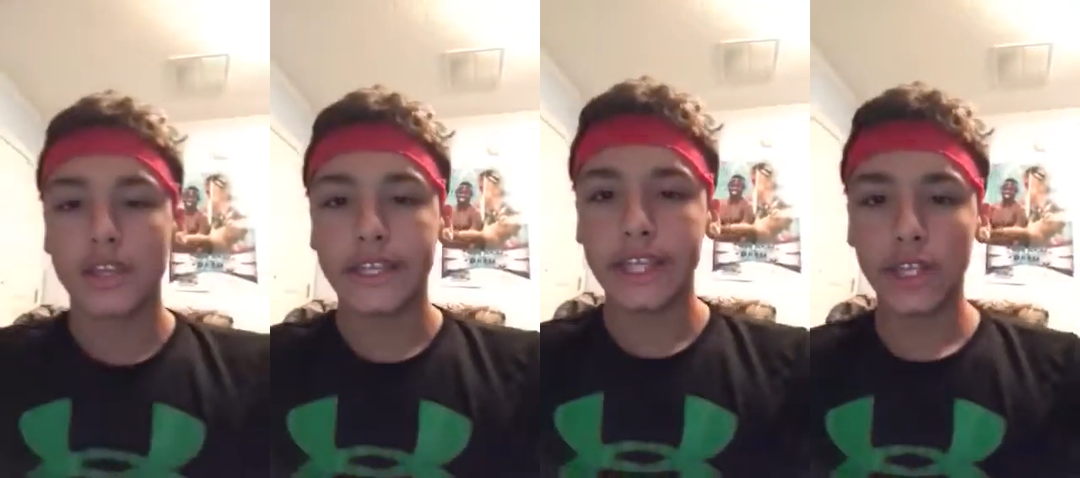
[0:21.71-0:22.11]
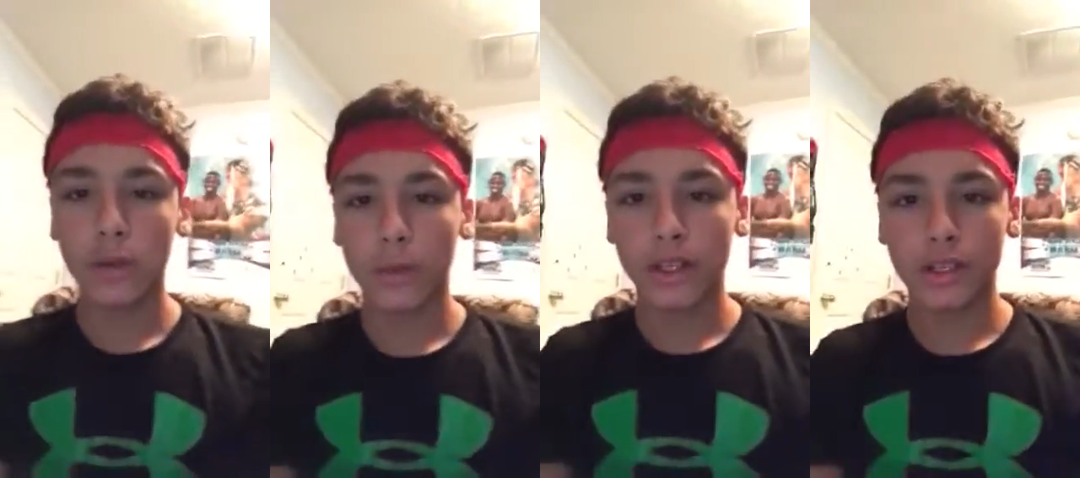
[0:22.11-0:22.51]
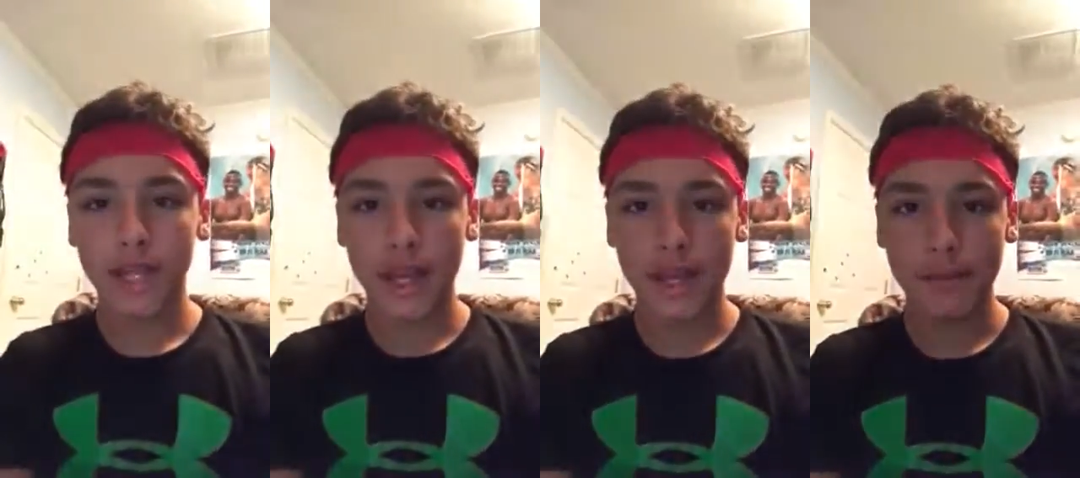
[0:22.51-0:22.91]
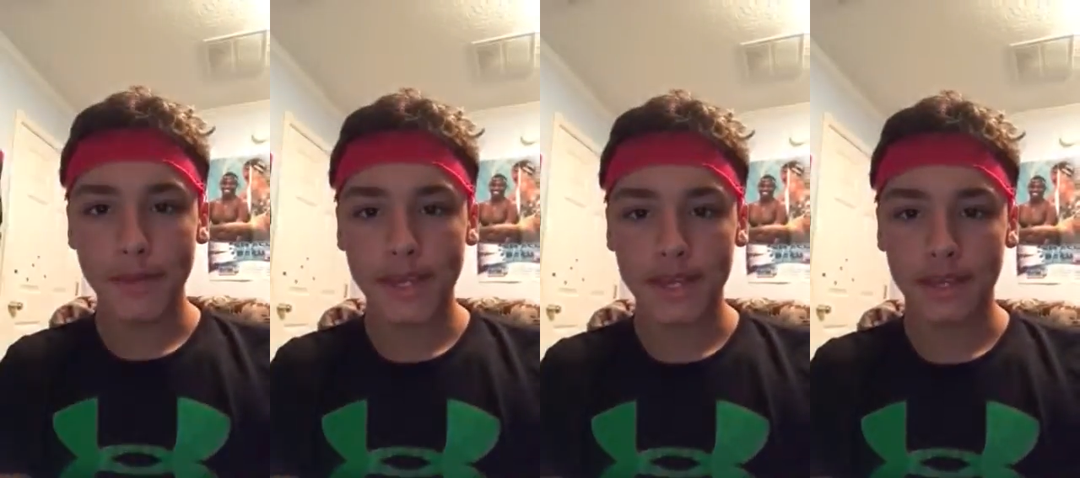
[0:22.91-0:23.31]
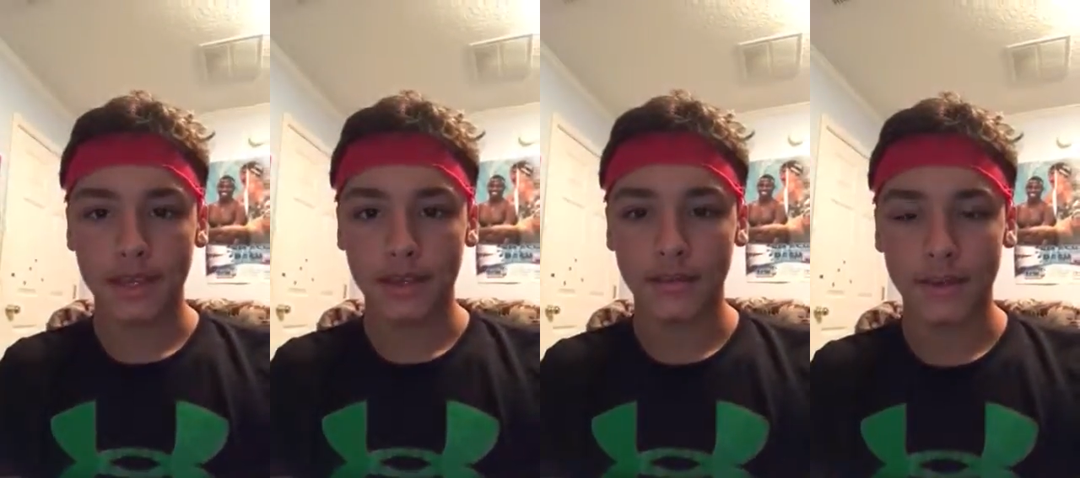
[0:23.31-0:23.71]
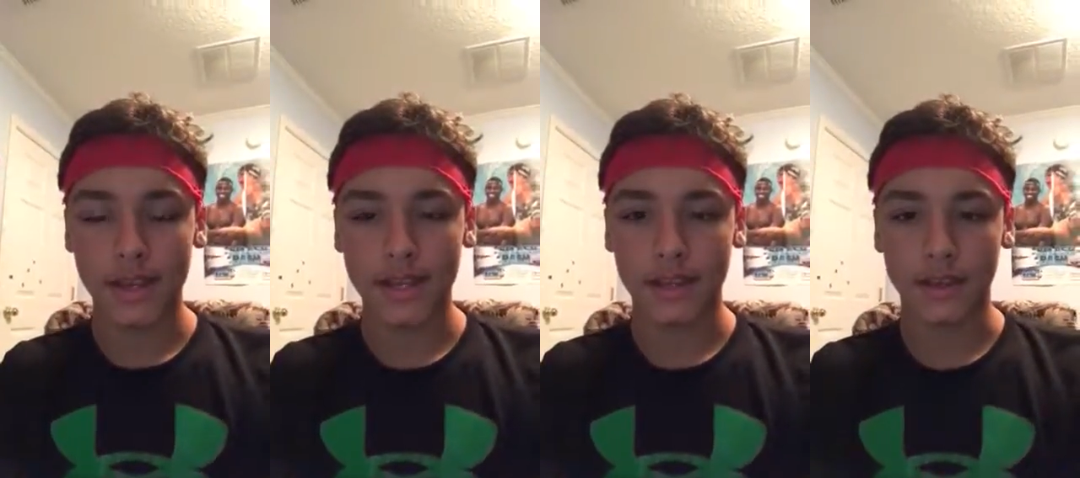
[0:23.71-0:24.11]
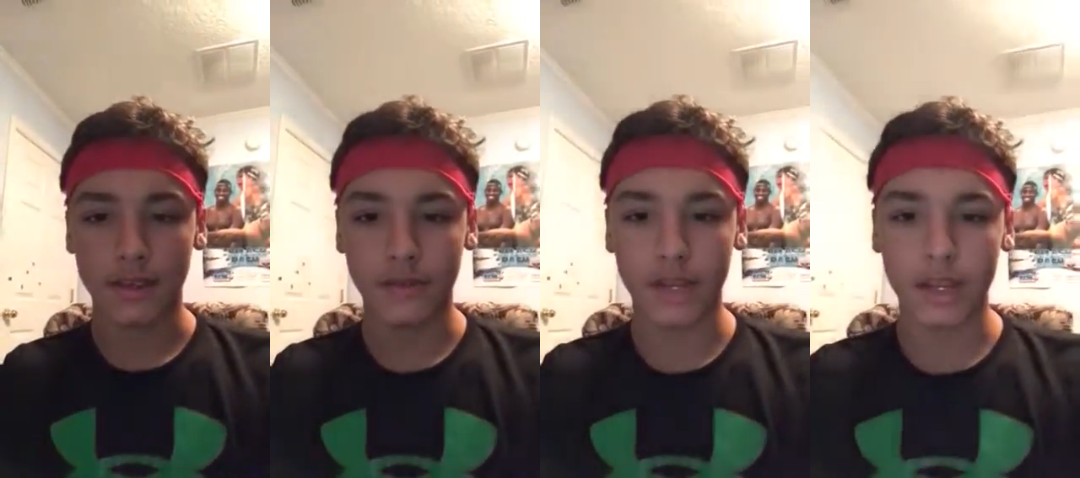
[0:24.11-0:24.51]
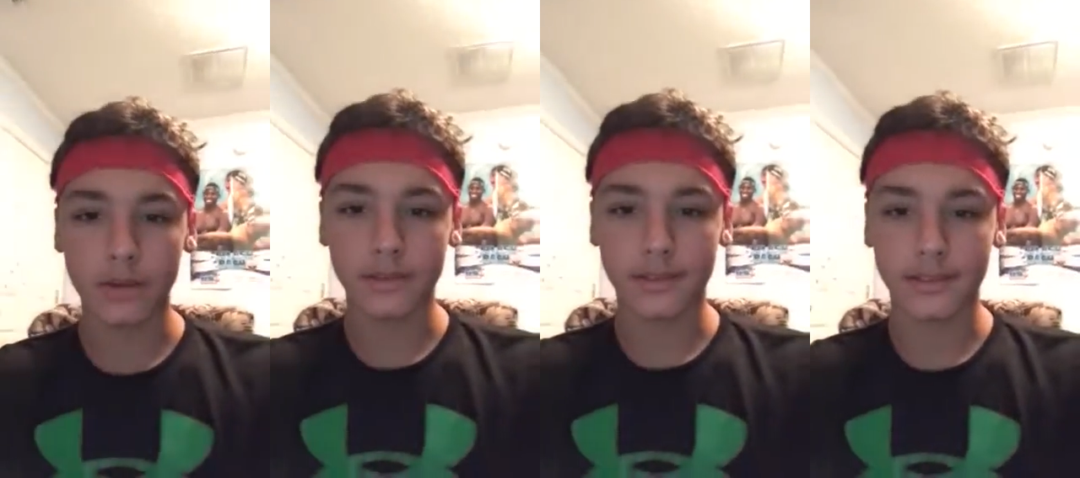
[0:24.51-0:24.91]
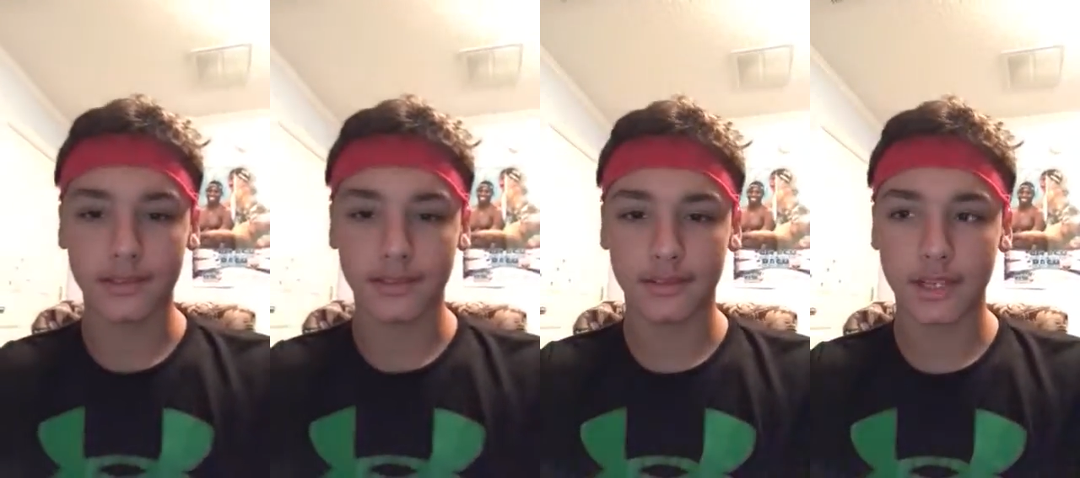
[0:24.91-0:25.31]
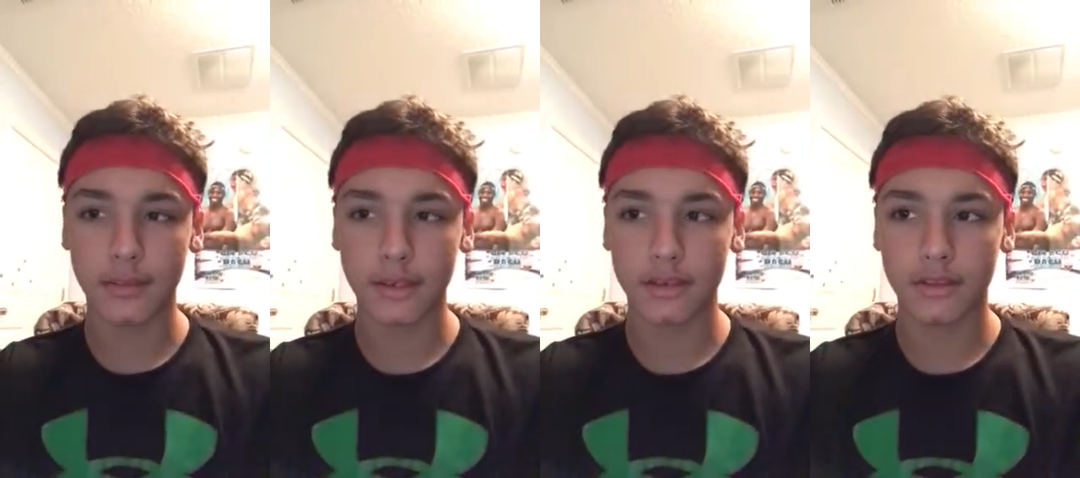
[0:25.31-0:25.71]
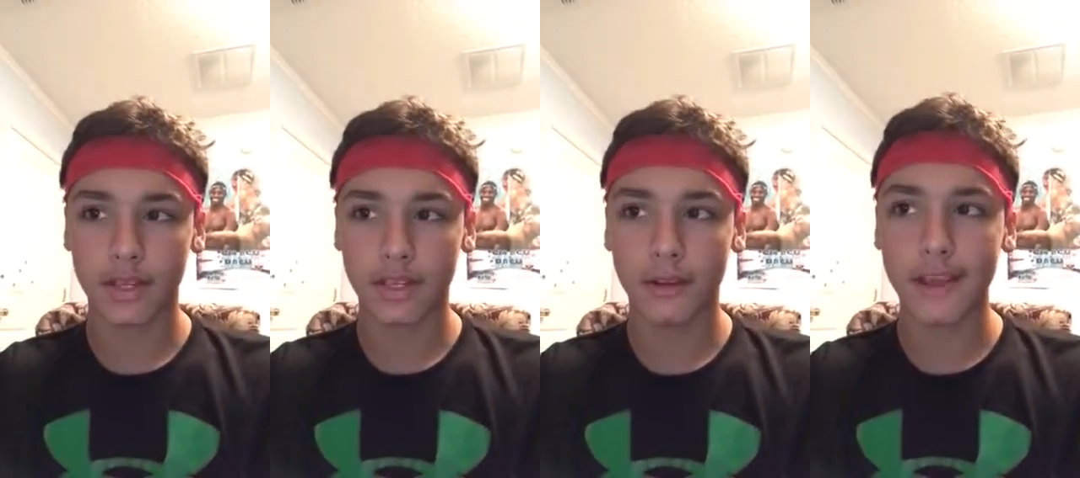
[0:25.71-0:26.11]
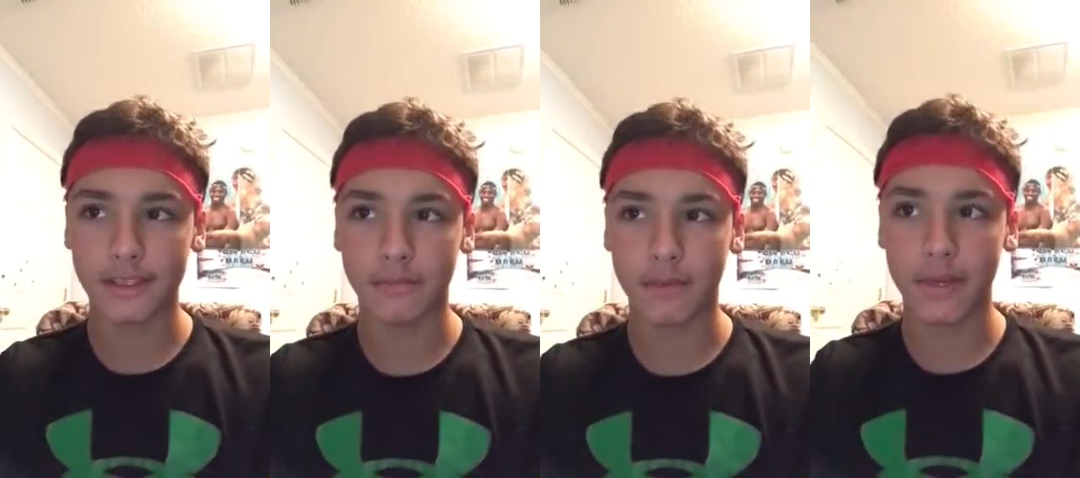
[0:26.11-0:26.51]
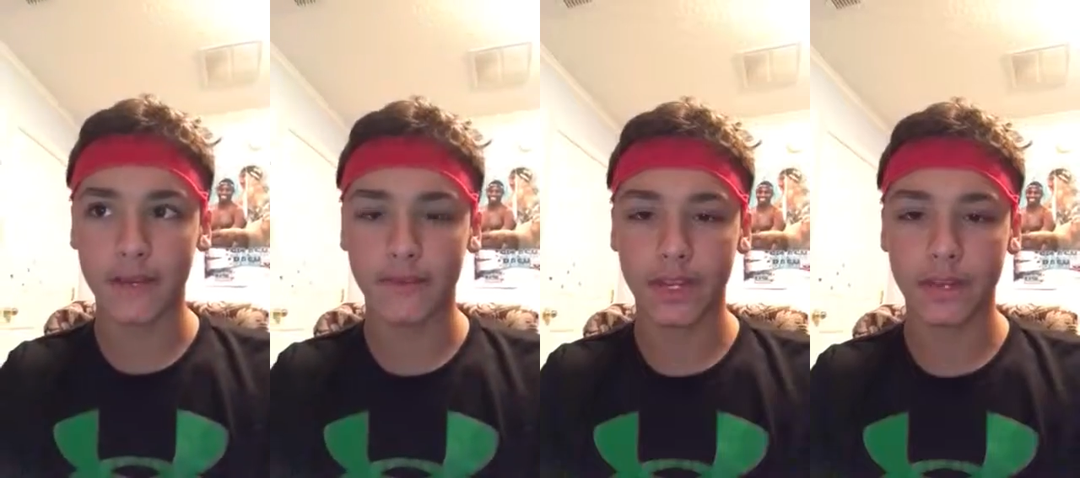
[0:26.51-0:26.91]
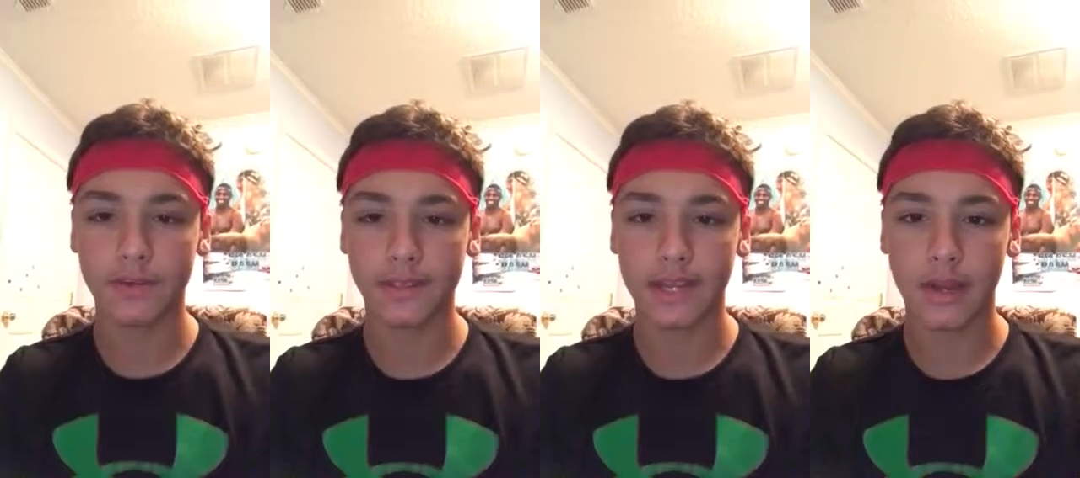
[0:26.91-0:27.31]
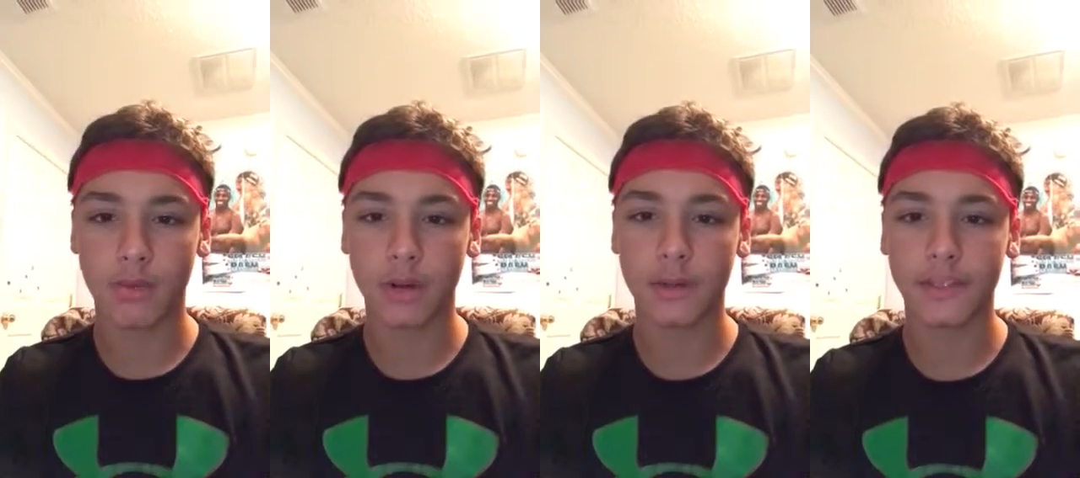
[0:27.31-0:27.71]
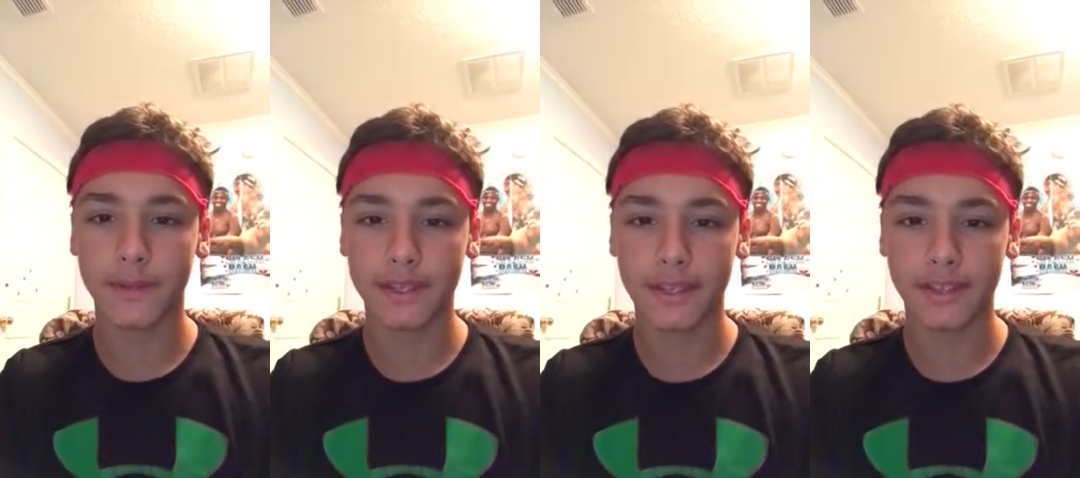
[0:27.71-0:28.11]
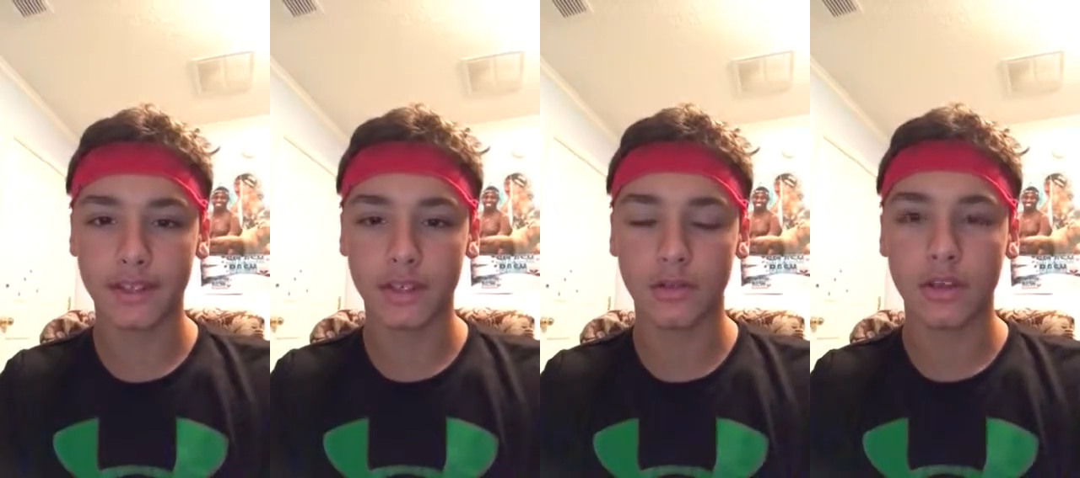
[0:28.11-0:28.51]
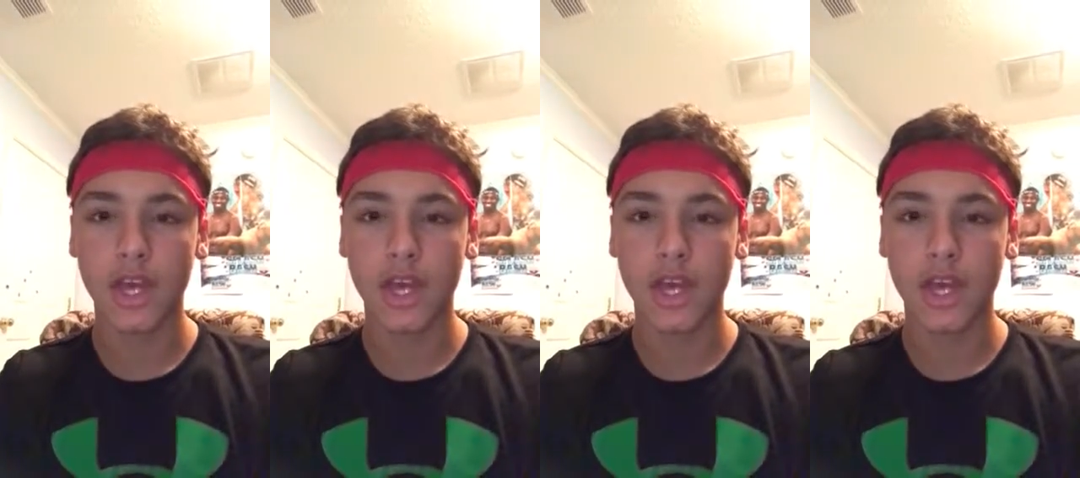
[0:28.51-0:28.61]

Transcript: there will not be many videos coming, and there hasn't been many videos, and I want to explain that to you.